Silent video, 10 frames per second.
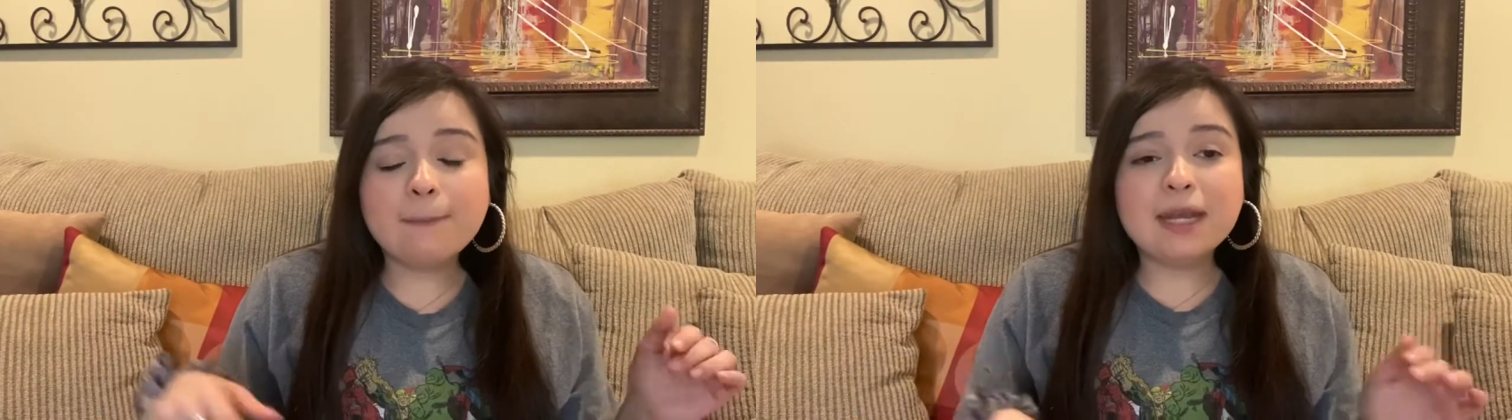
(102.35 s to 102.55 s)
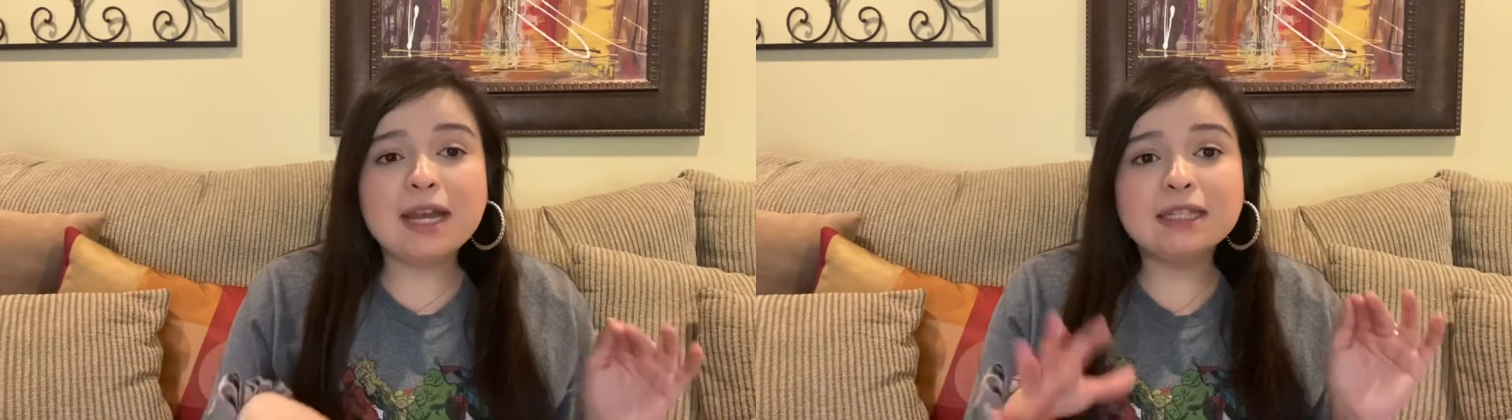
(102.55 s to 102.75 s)

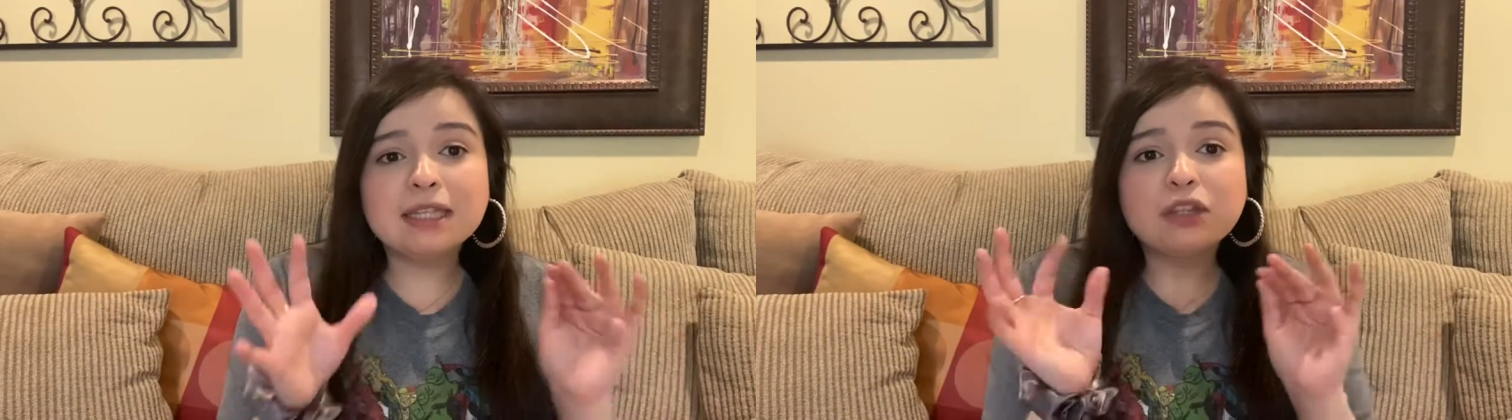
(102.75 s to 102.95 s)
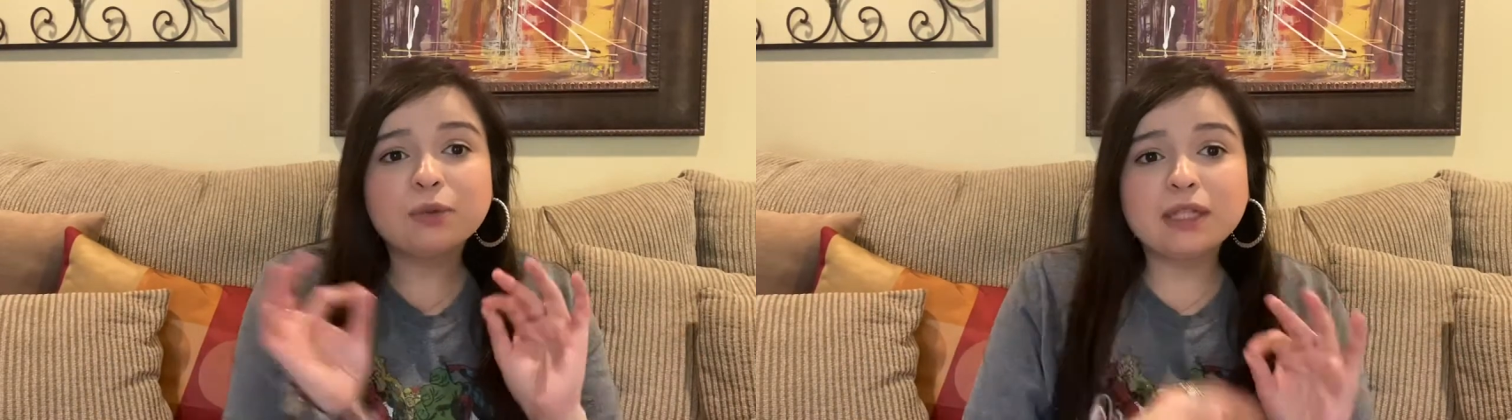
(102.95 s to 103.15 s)
because
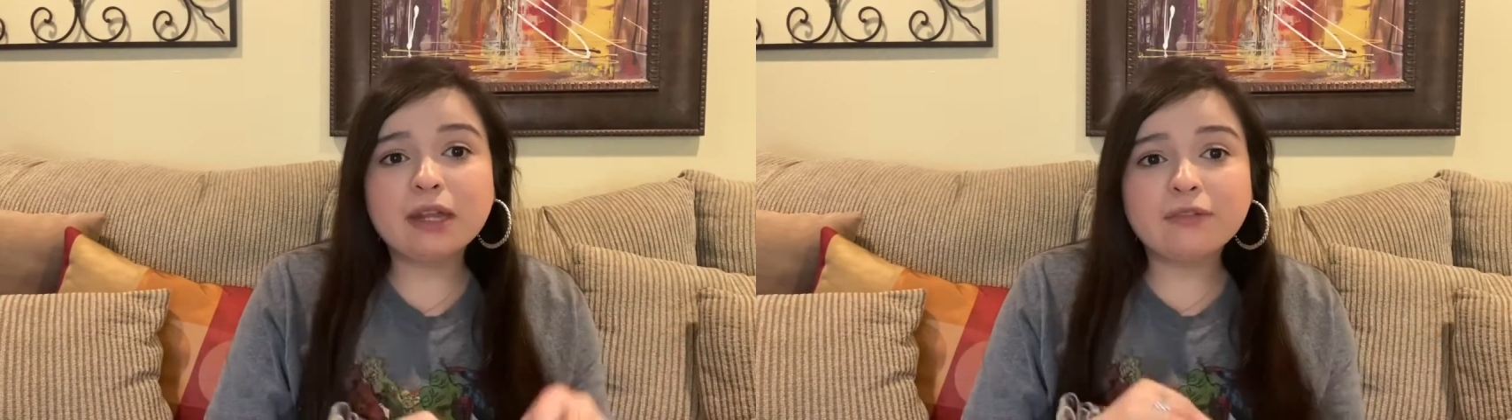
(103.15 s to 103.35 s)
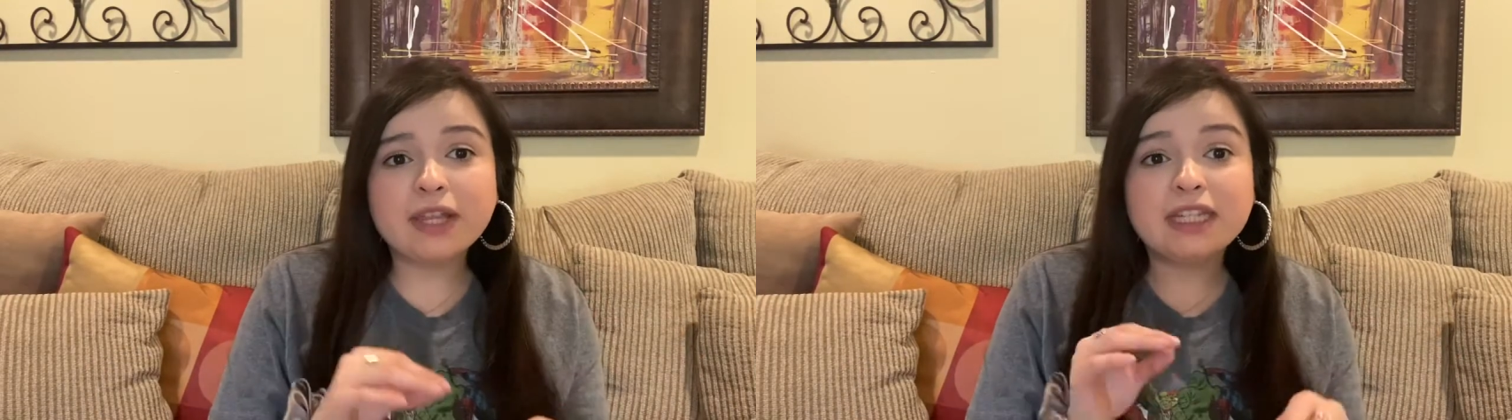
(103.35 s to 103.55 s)
there was a
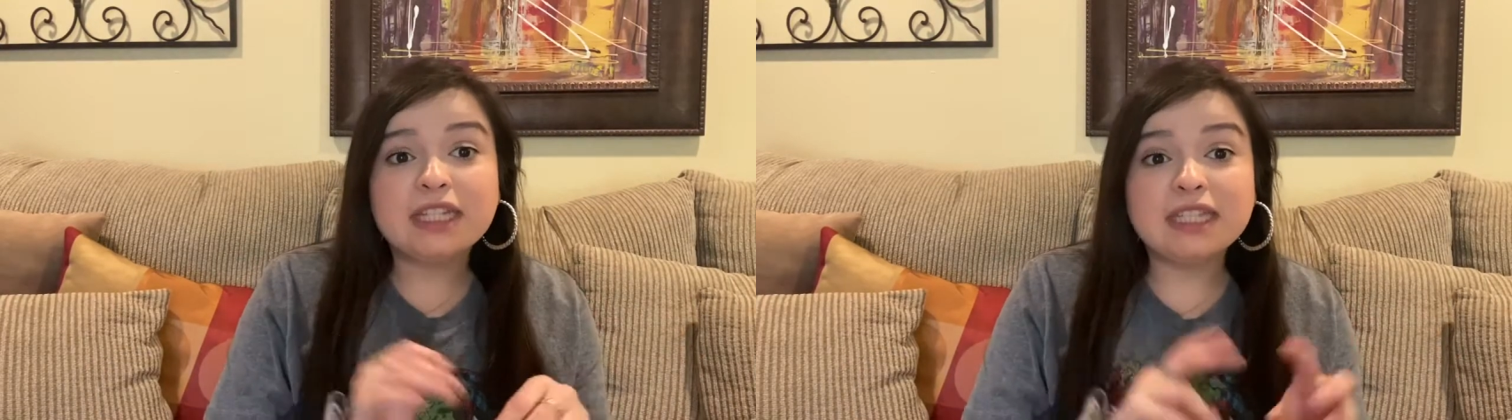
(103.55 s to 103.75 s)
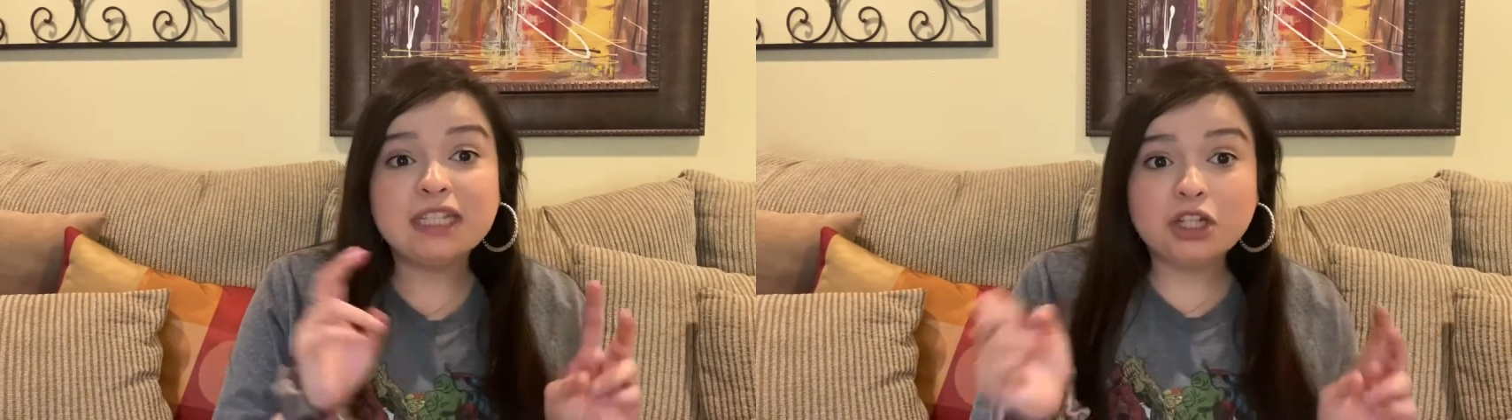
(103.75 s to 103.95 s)
lot of like
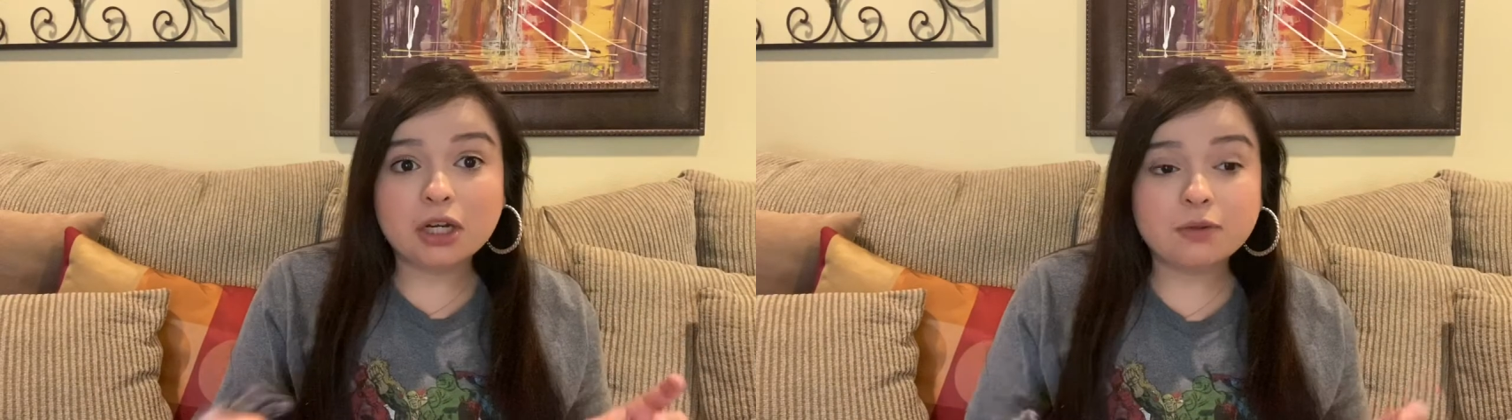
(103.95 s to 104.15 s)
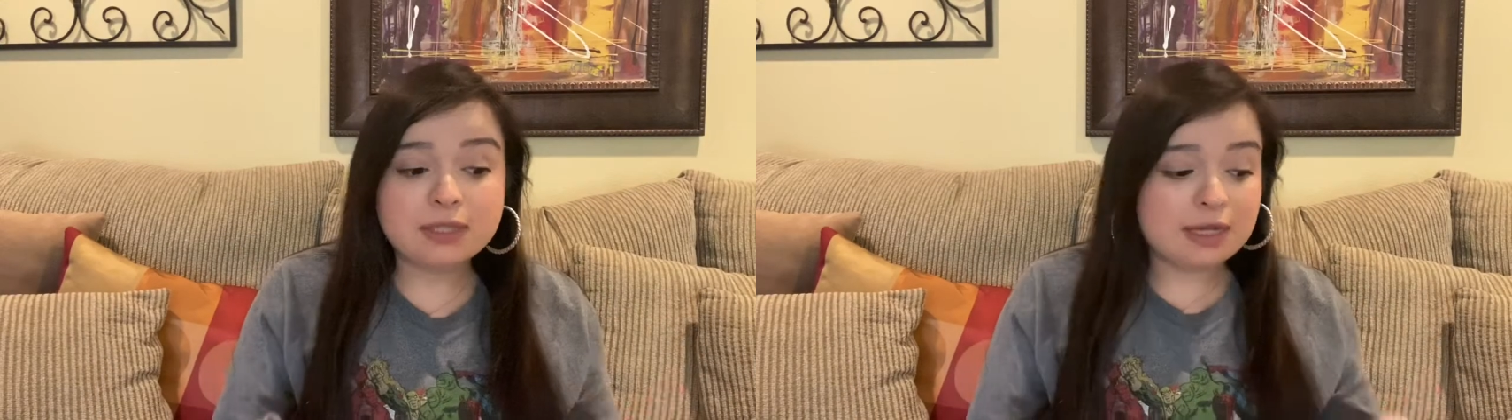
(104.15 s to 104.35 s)
Disney
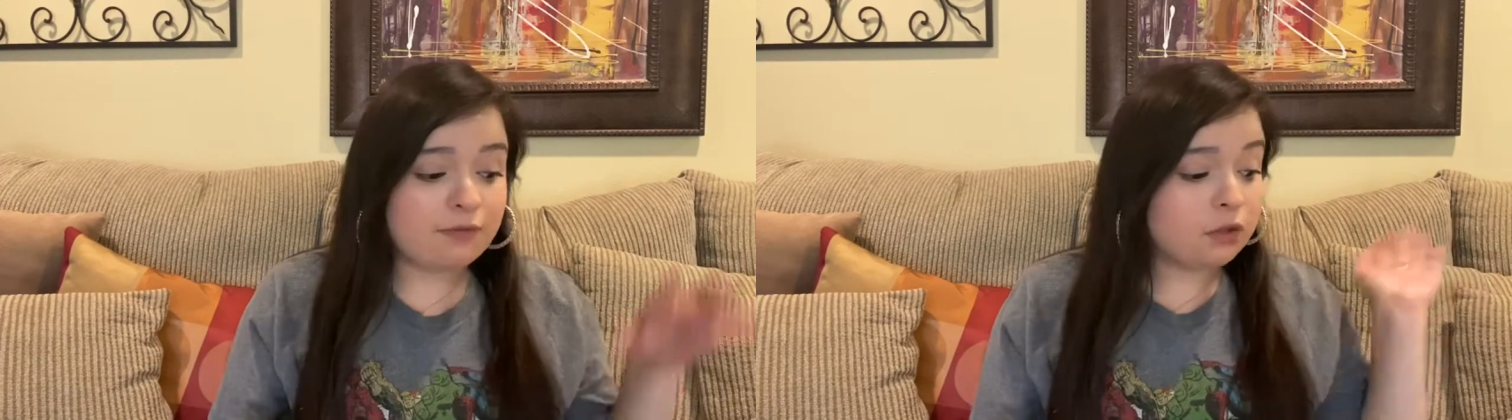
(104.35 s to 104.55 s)
Channel stuff,